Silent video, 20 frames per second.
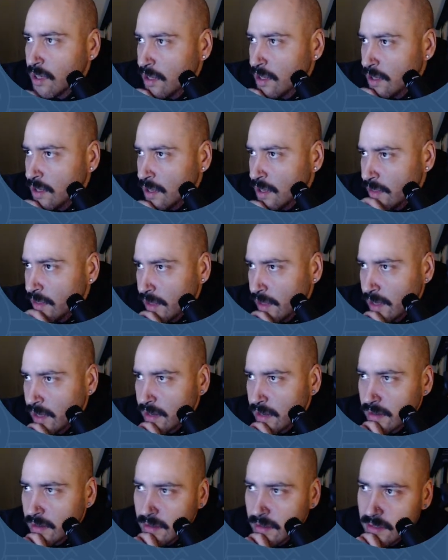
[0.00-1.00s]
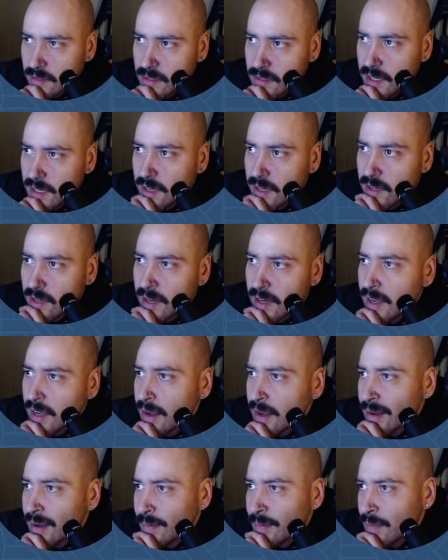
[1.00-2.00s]
Then container
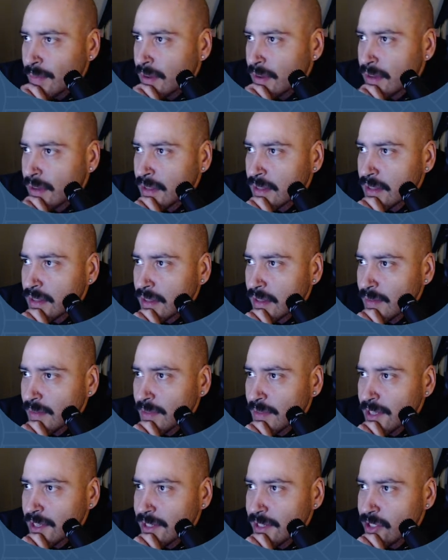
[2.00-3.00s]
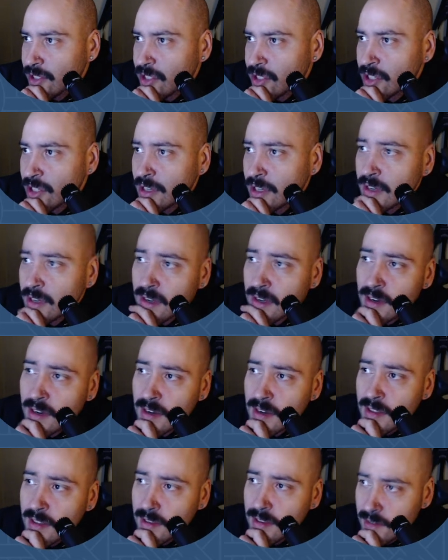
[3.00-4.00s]
name, image,
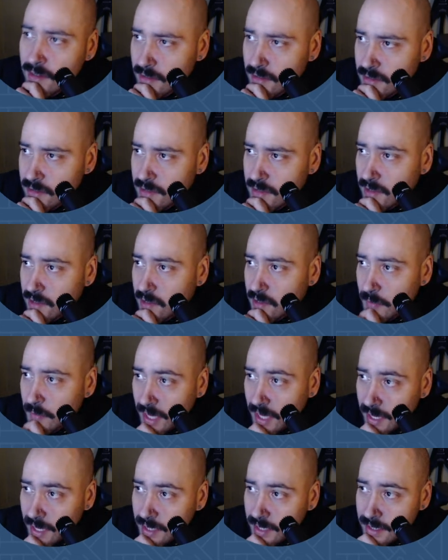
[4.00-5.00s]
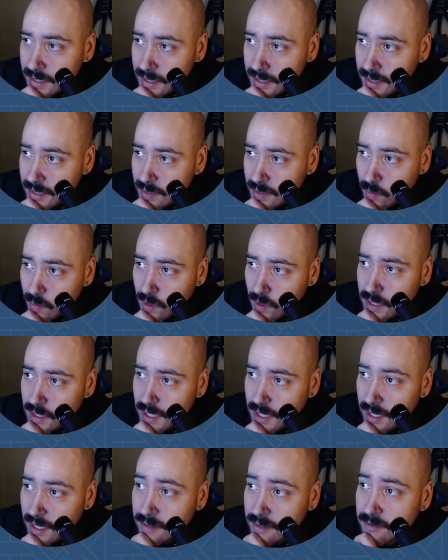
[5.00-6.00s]
then you can see the command is
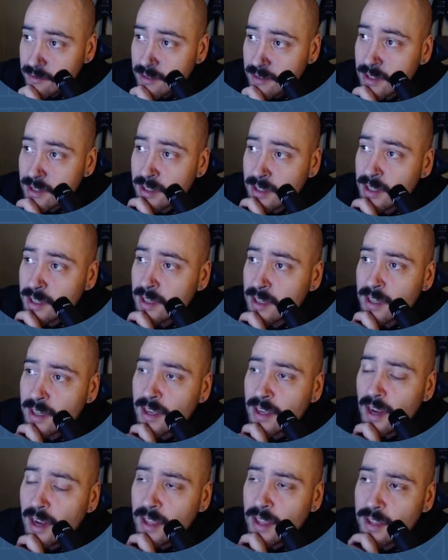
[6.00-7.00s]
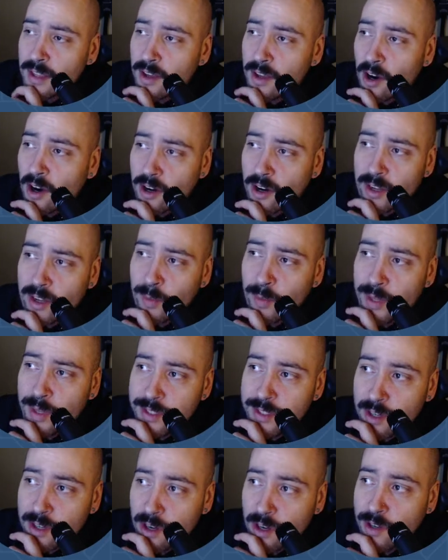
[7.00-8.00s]
printenv, and then the arguments are
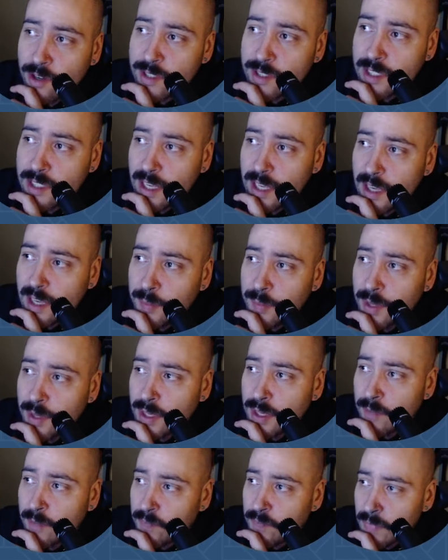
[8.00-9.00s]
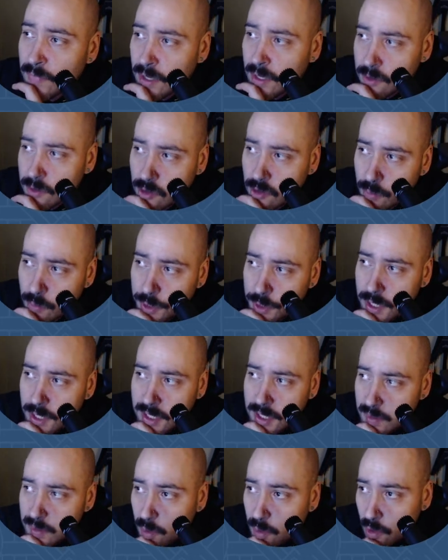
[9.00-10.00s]
hostname and Kubernetes
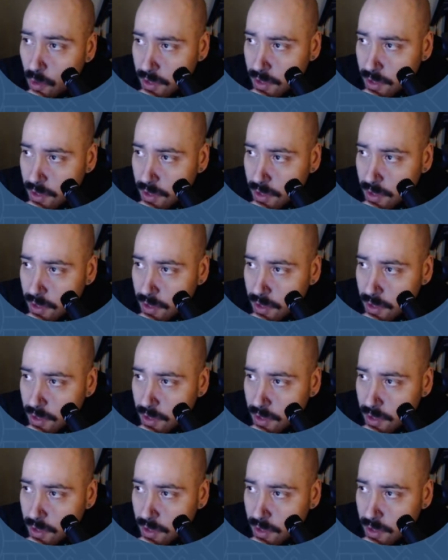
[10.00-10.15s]
port.